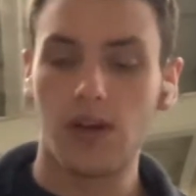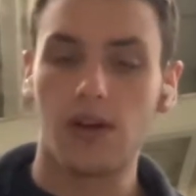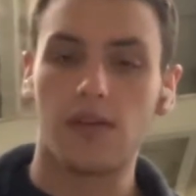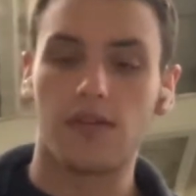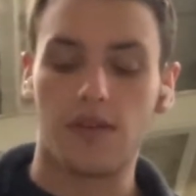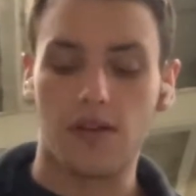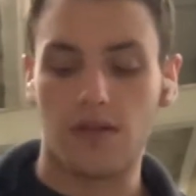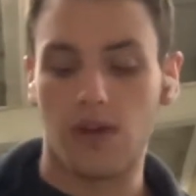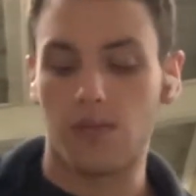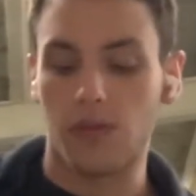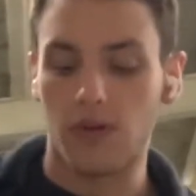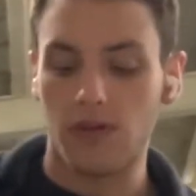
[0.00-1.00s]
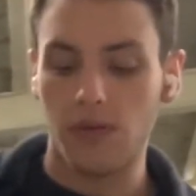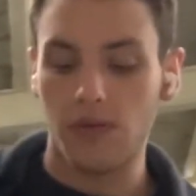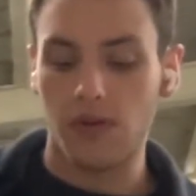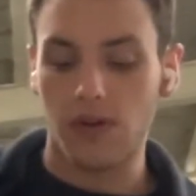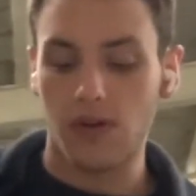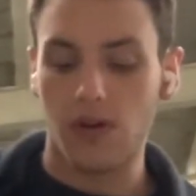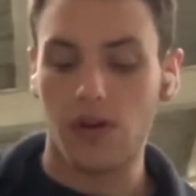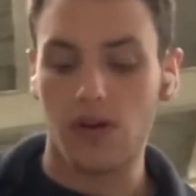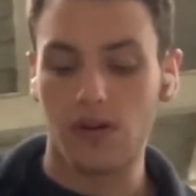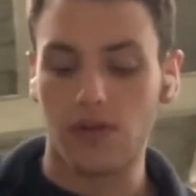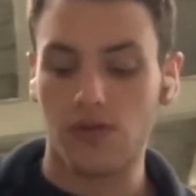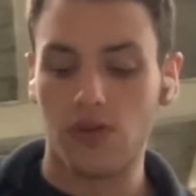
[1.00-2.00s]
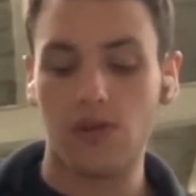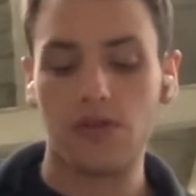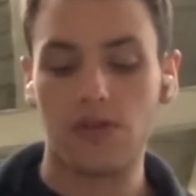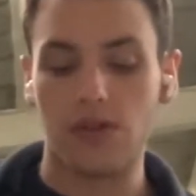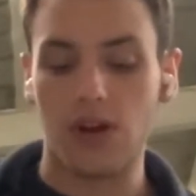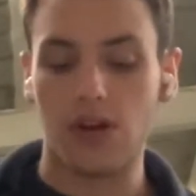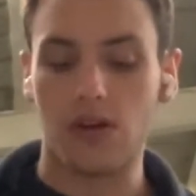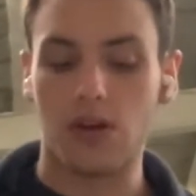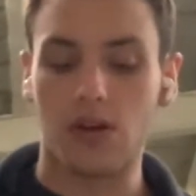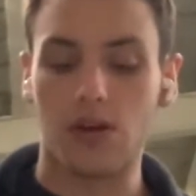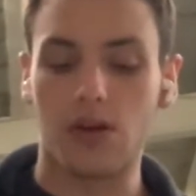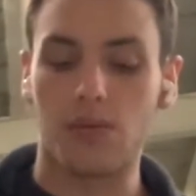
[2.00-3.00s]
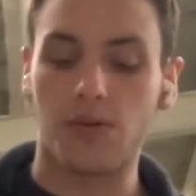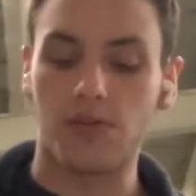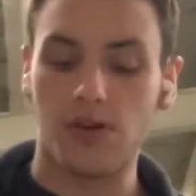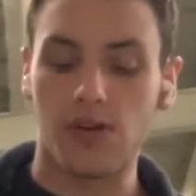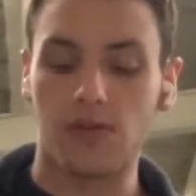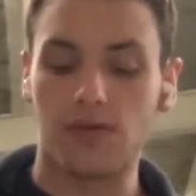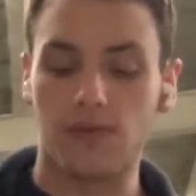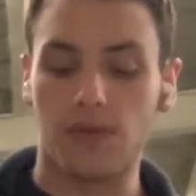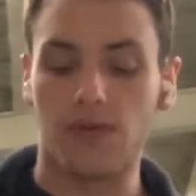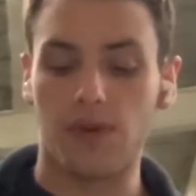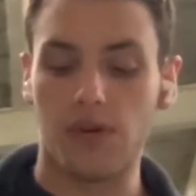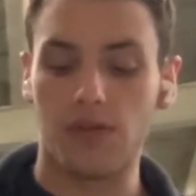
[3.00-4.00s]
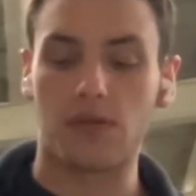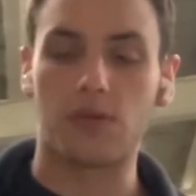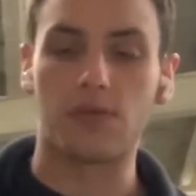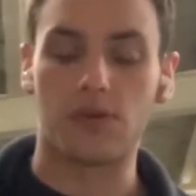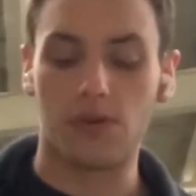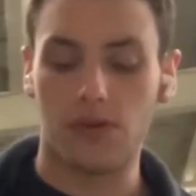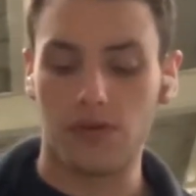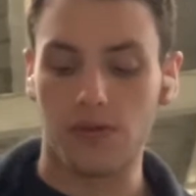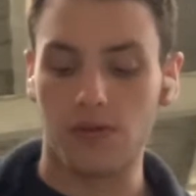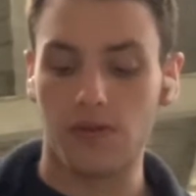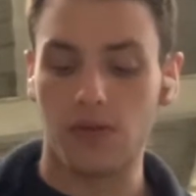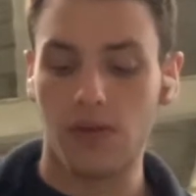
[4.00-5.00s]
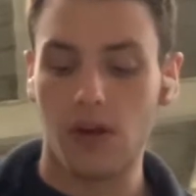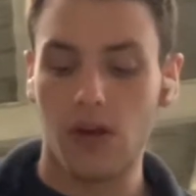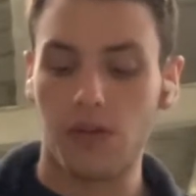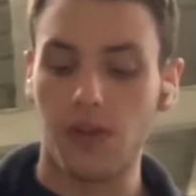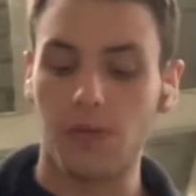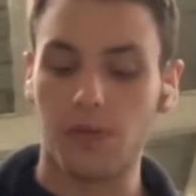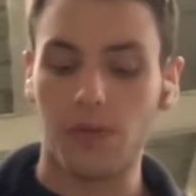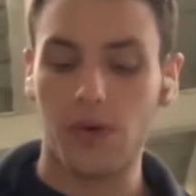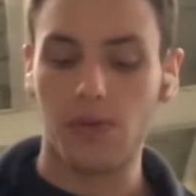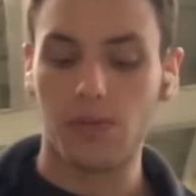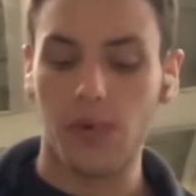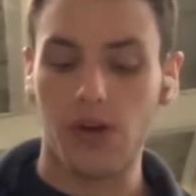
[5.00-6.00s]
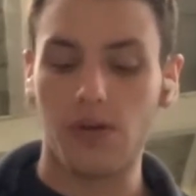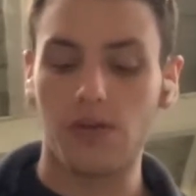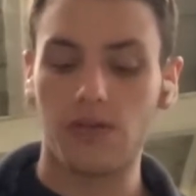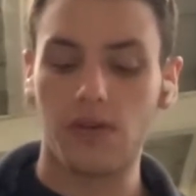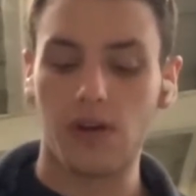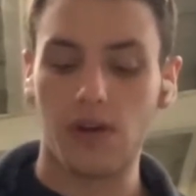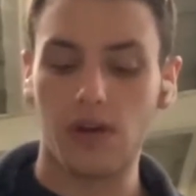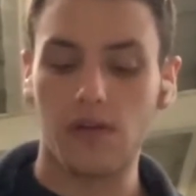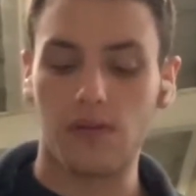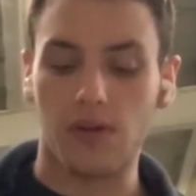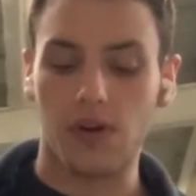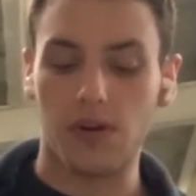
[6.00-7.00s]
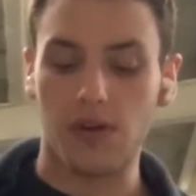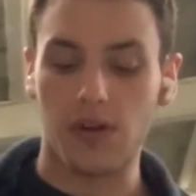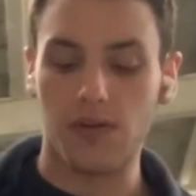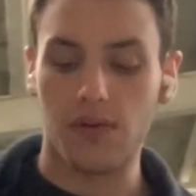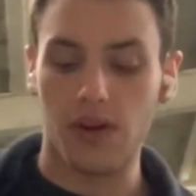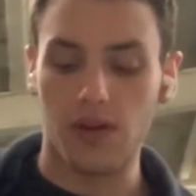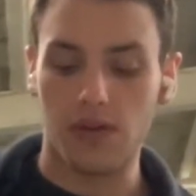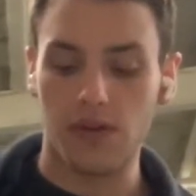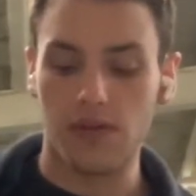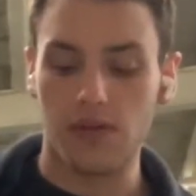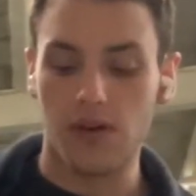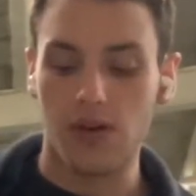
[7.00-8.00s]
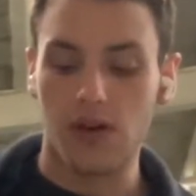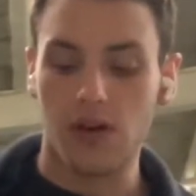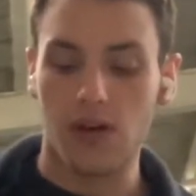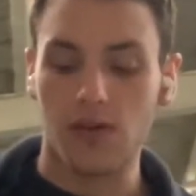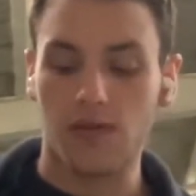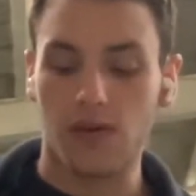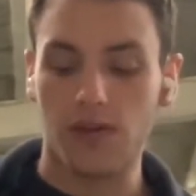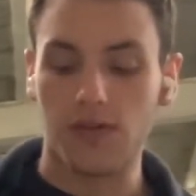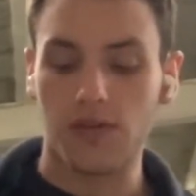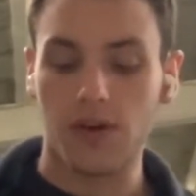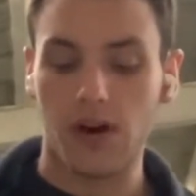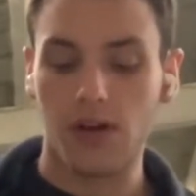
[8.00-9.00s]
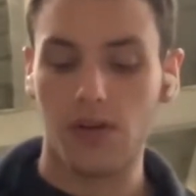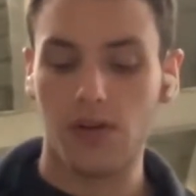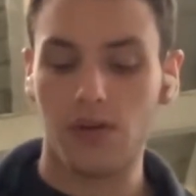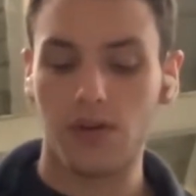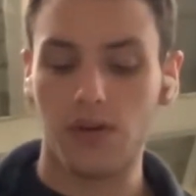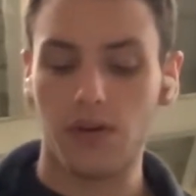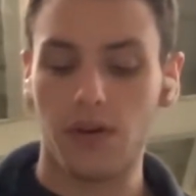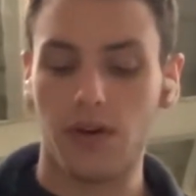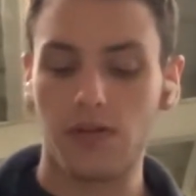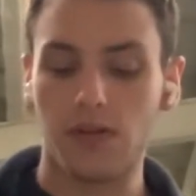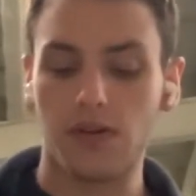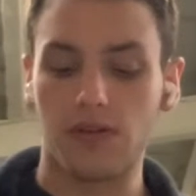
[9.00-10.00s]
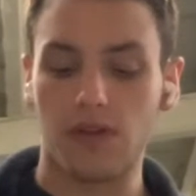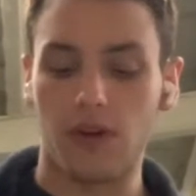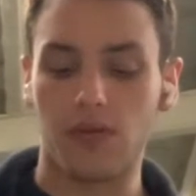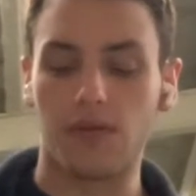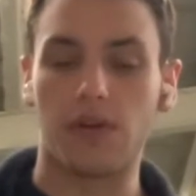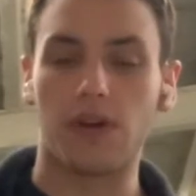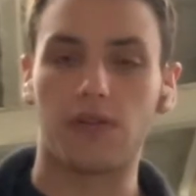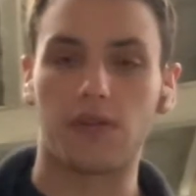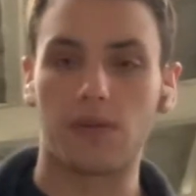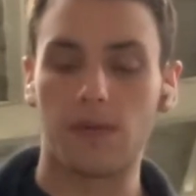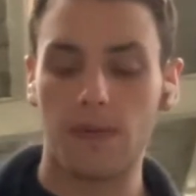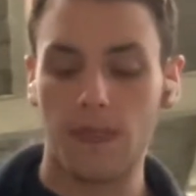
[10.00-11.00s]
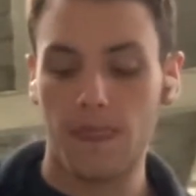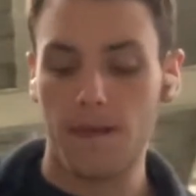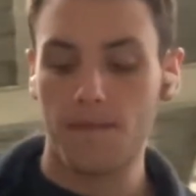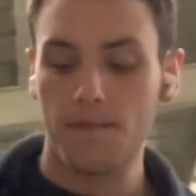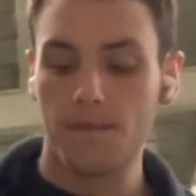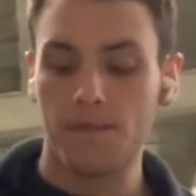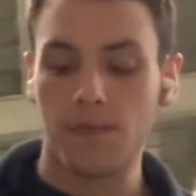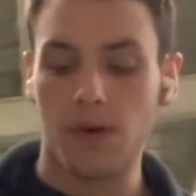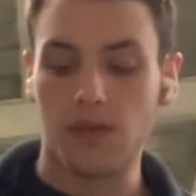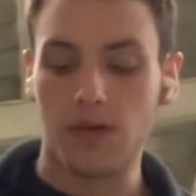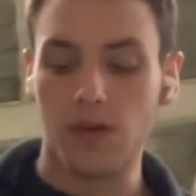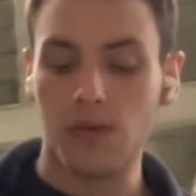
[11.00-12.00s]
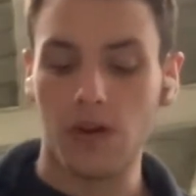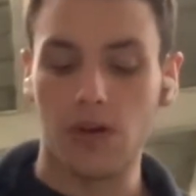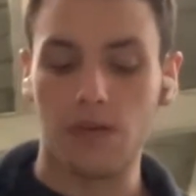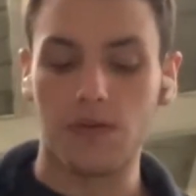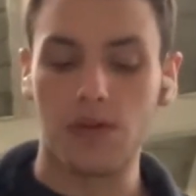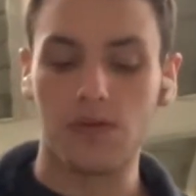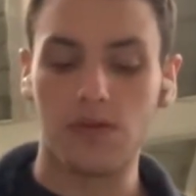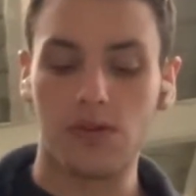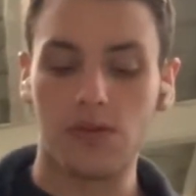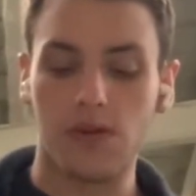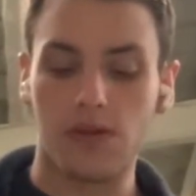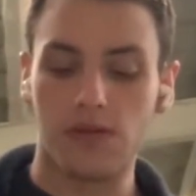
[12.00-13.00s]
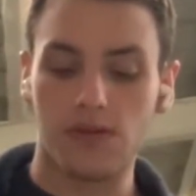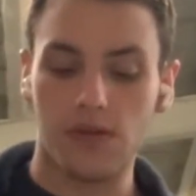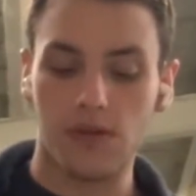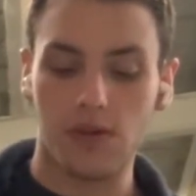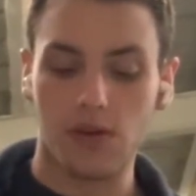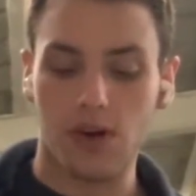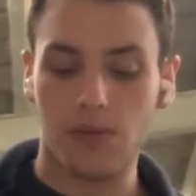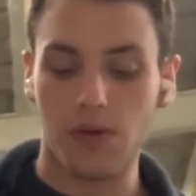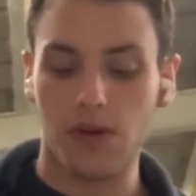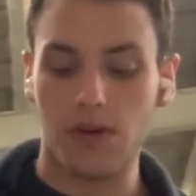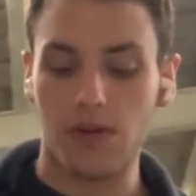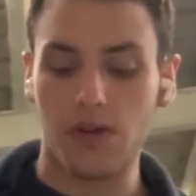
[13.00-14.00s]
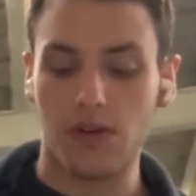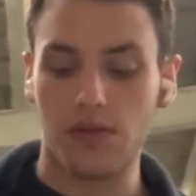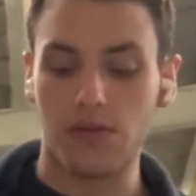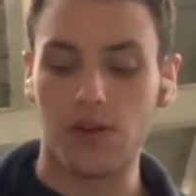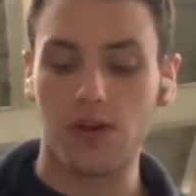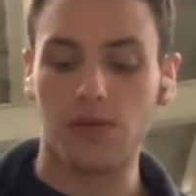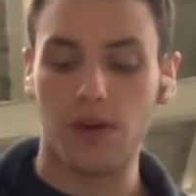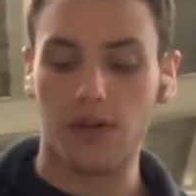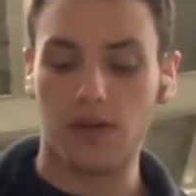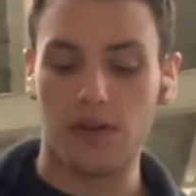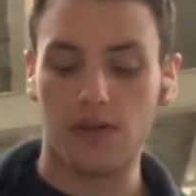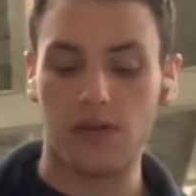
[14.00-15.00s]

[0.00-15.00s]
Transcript: states that museums ensure understanding and appreciation for various groups and cultures. They promote better understanding of our collective heritage and foster dialogue, curiosity, and self-reflection. They serve to help future generations comprehend their history and recognize the